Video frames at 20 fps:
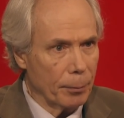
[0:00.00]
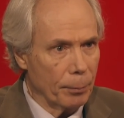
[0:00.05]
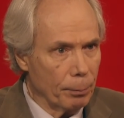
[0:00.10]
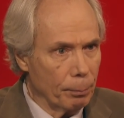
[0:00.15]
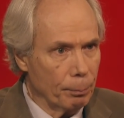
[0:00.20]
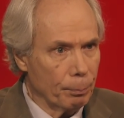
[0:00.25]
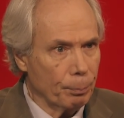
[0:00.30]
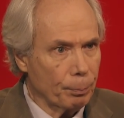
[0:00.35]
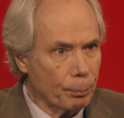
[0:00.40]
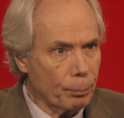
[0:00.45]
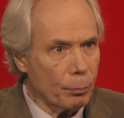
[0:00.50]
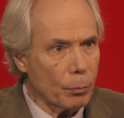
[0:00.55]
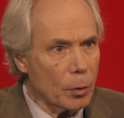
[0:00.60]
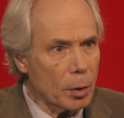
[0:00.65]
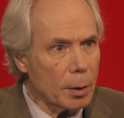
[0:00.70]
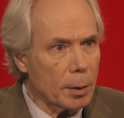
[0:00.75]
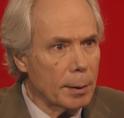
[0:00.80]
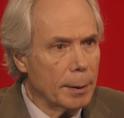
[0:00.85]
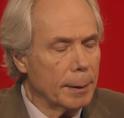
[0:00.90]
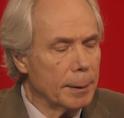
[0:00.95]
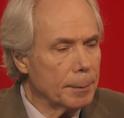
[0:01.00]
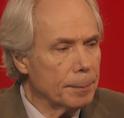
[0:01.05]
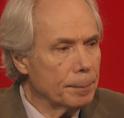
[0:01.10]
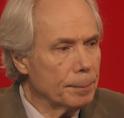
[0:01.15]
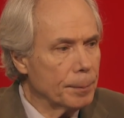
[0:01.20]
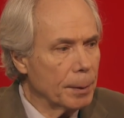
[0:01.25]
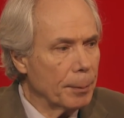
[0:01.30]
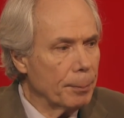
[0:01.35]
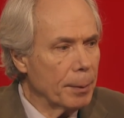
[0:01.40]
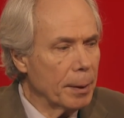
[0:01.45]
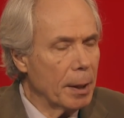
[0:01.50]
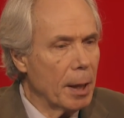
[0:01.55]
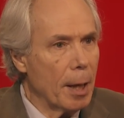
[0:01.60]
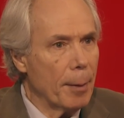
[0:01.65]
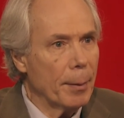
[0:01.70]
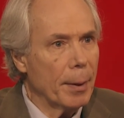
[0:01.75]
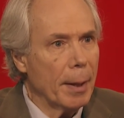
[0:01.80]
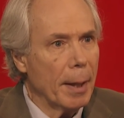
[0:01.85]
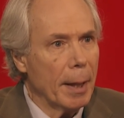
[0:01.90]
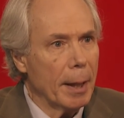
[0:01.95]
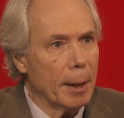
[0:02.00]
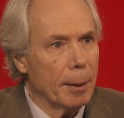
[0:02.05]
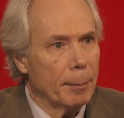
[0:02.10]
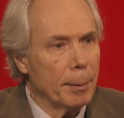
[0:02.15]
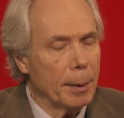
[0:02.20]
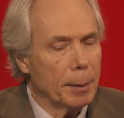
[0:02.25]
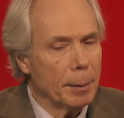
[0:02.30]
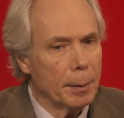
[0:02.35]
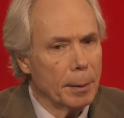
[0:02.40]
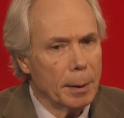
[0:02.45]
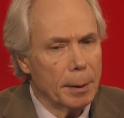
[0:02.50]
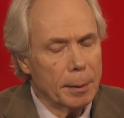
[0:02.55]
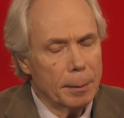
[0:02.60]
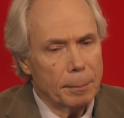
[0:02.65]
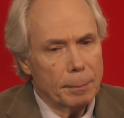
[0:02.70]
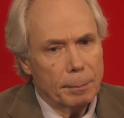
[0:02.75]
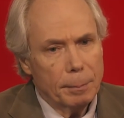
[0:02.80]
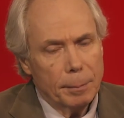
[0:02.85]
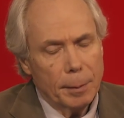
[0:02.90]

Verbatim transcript: and it became a name, and